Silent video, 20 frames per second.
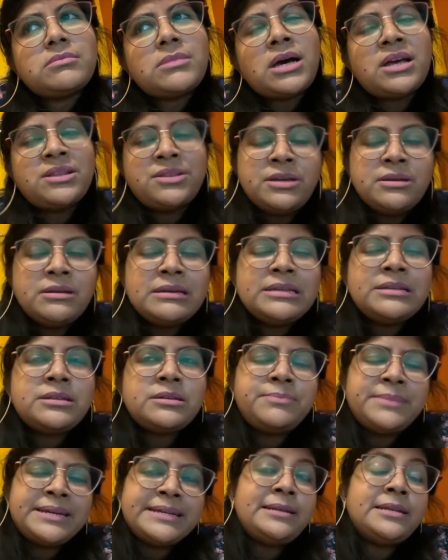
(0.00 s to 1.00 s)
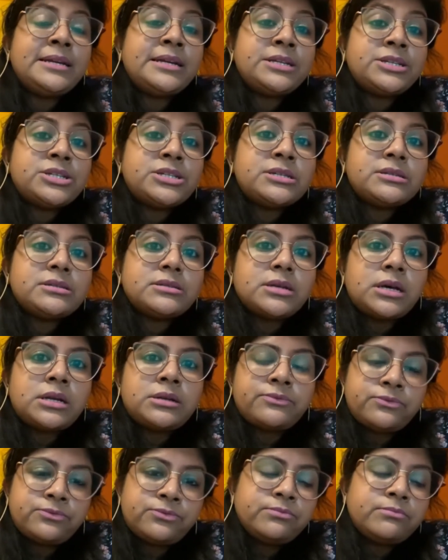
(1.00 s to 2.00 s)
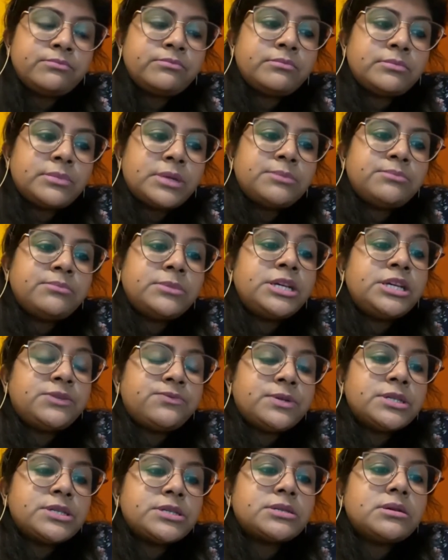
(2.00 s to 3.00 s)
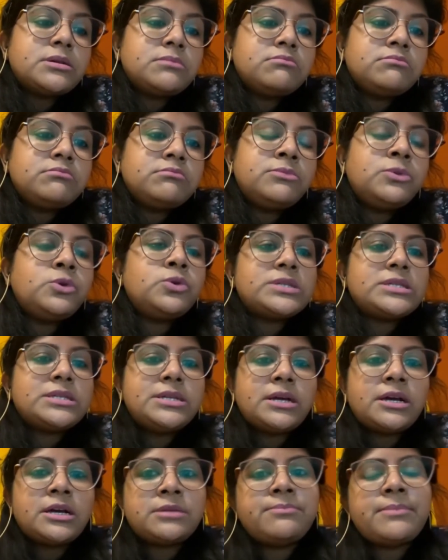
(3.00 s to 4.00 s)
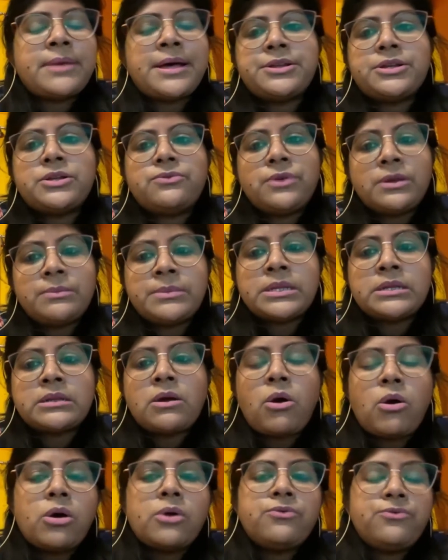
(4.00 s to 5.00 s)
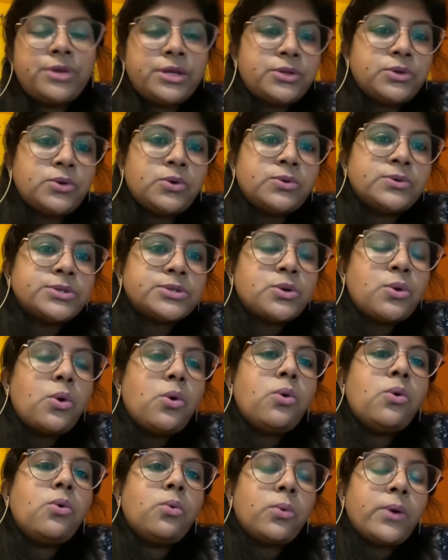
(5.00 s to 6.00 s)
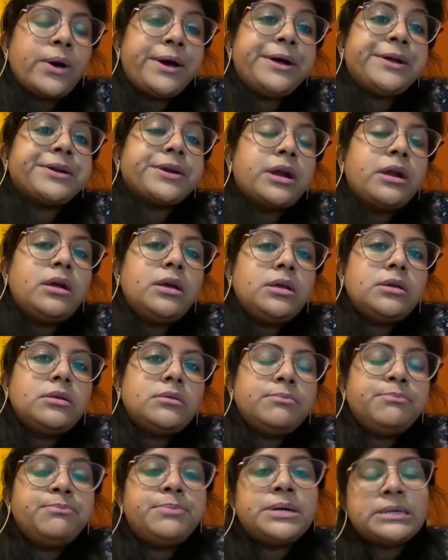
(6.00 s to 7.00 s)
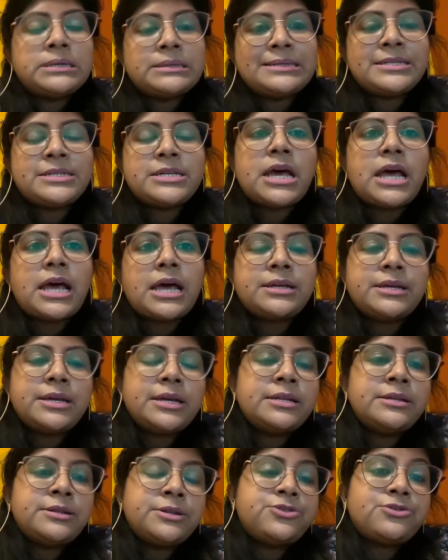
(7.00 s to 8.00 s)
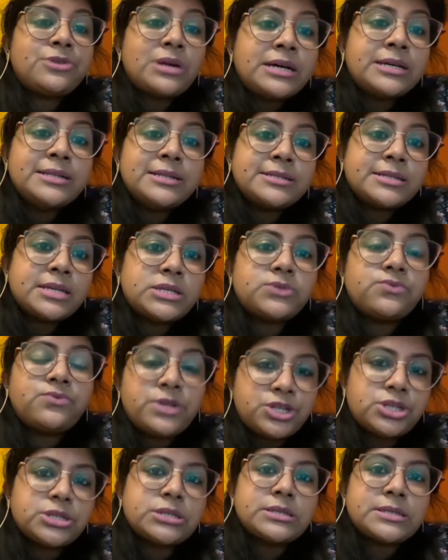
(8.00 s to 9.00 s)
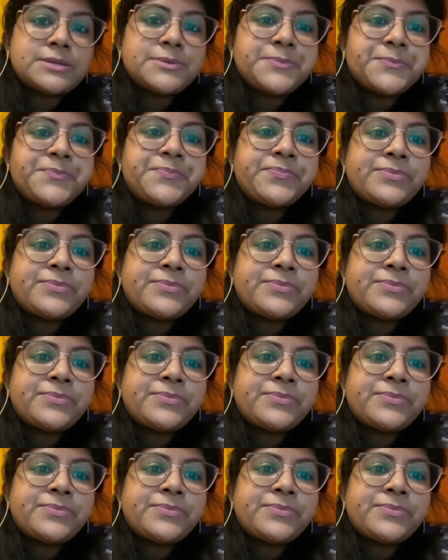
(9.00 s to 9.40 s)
I think in the Middle Ages, it was mostly unmarried women or widows who were burnt in trials as witches.